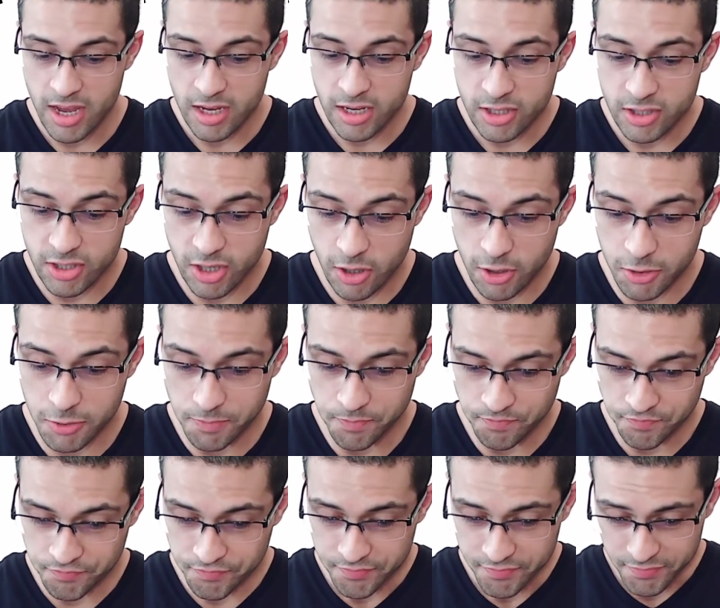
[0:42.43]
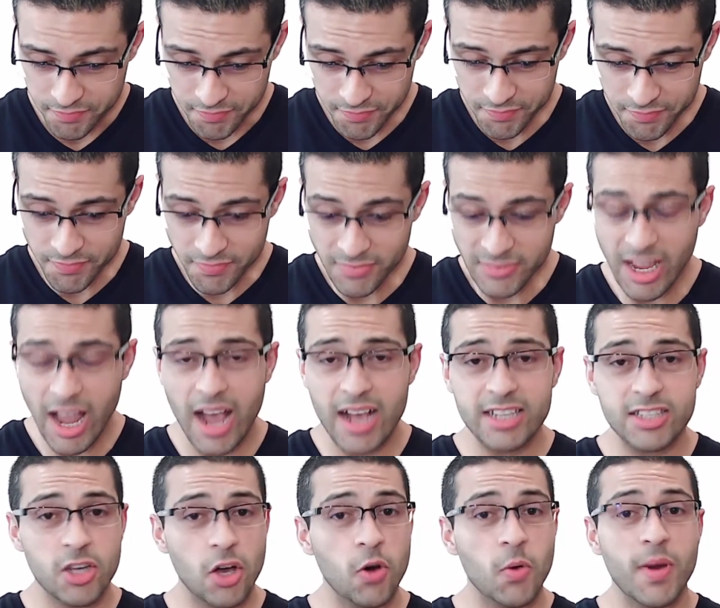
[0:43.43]
So
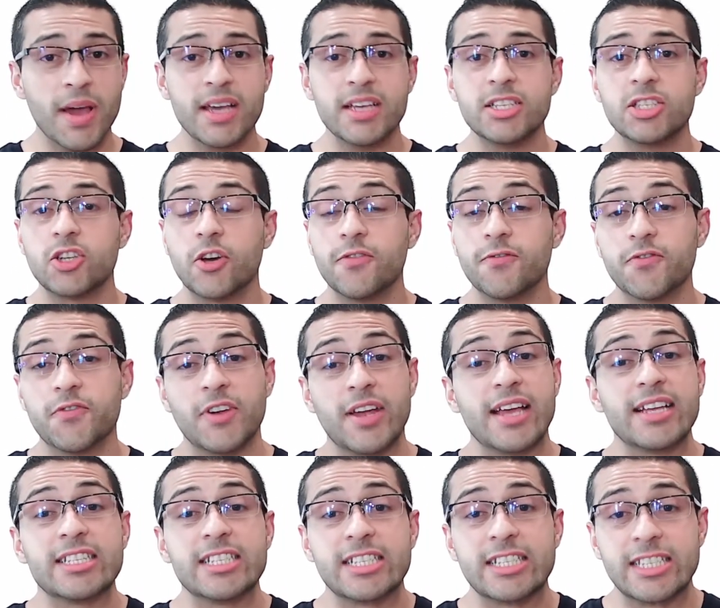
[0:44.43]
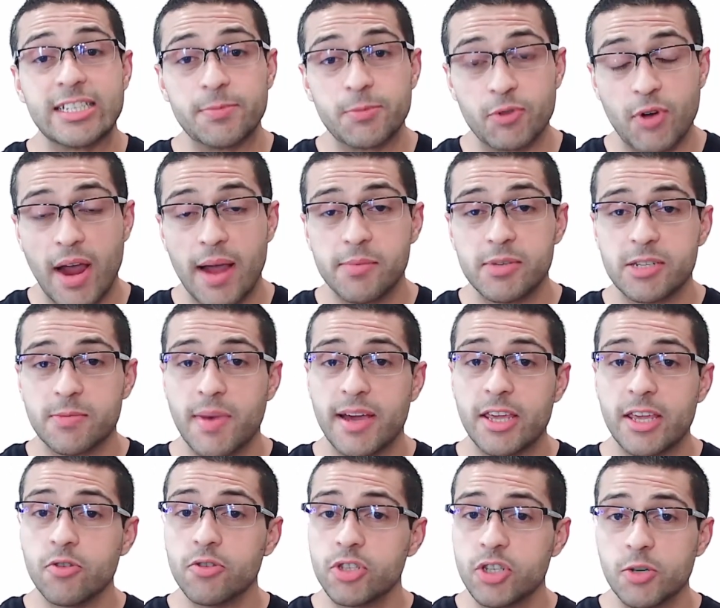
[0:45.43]
as always, don't forget to subscribe to my
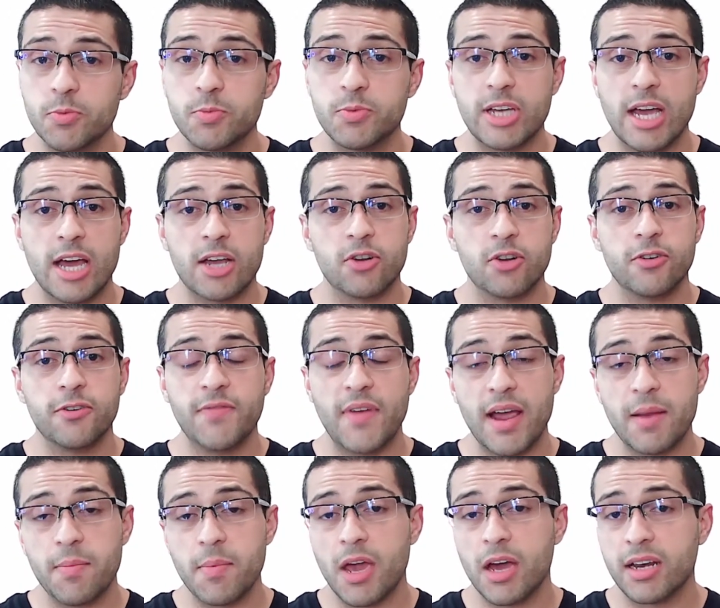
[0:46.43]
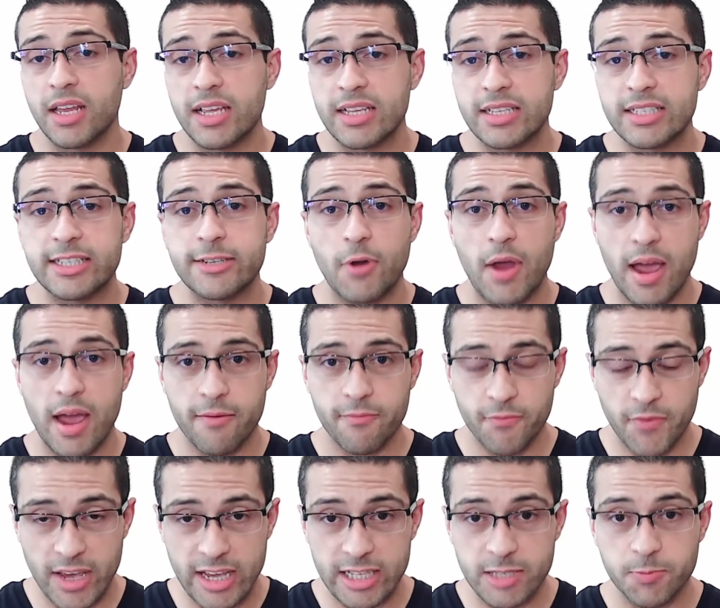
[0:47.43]
YouTube channel. Find me on Instagram,
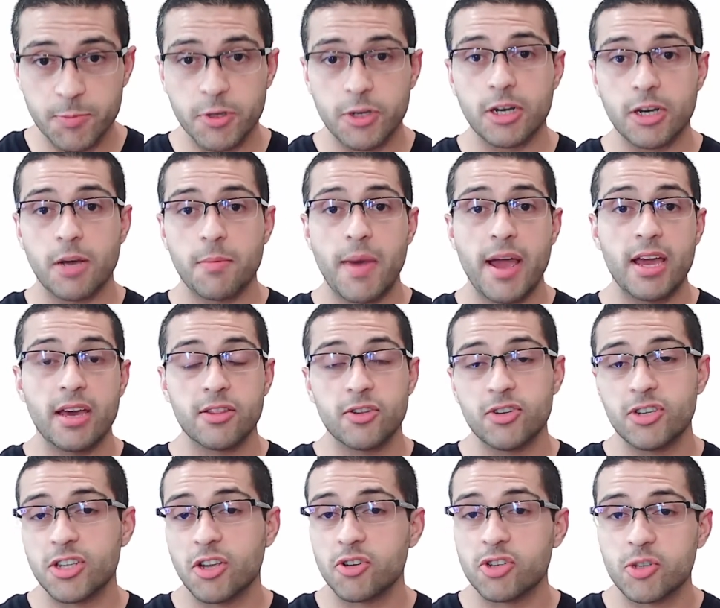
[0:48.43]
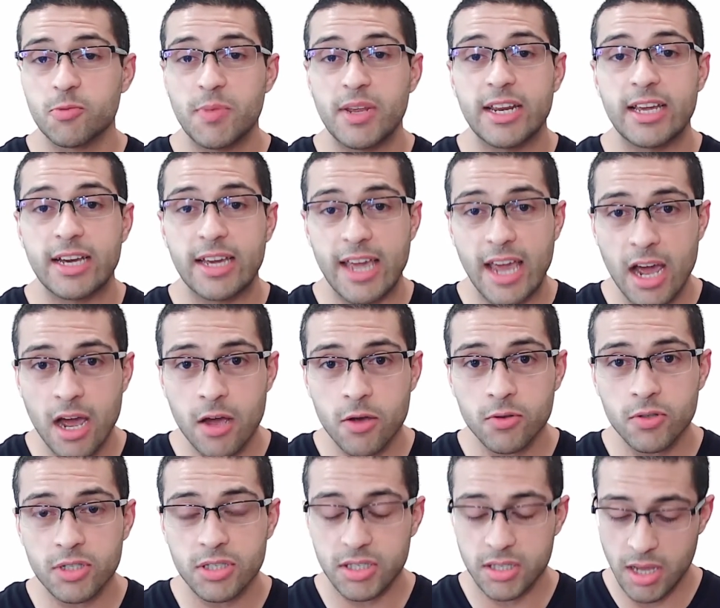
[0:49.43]
Facebook, my other social media
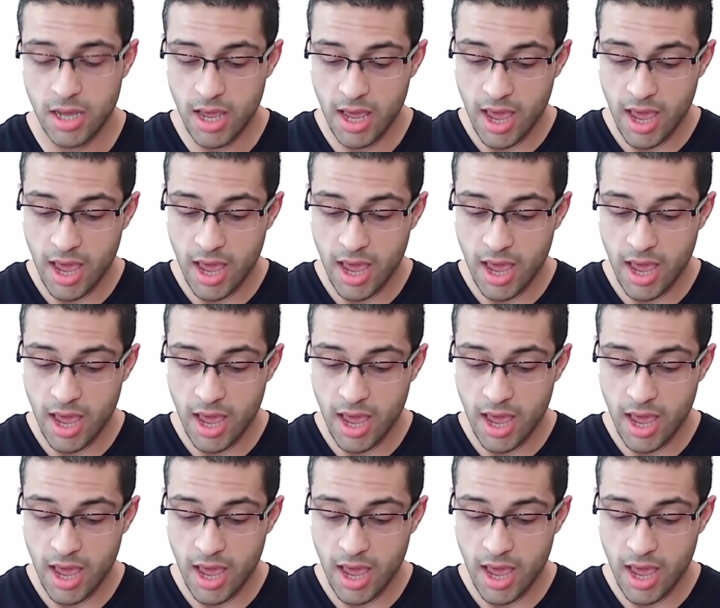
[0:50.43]
accounts.